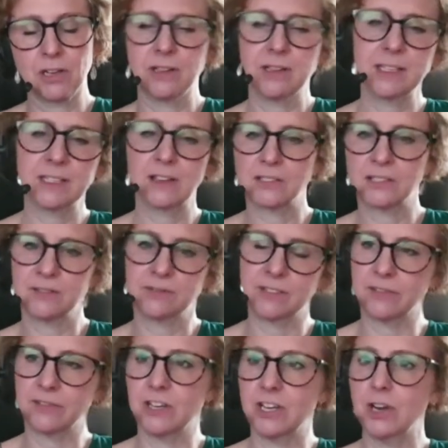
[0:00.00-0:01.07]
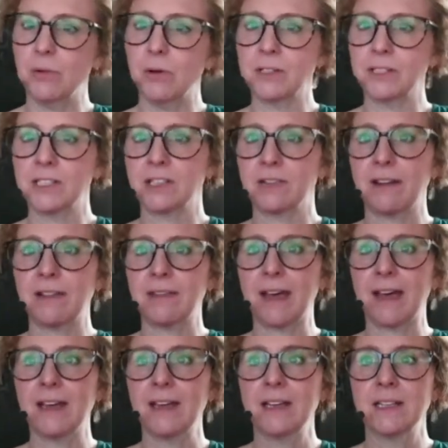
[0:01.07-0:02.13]
And there's lots of different nuances around
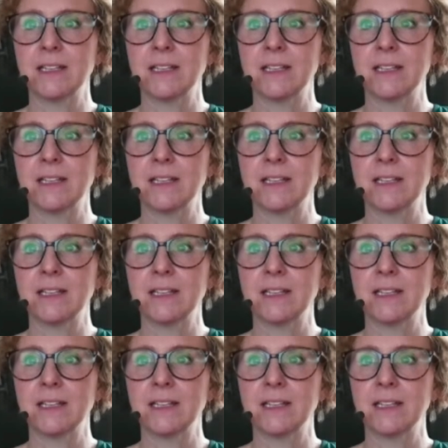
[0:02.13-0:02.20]
that.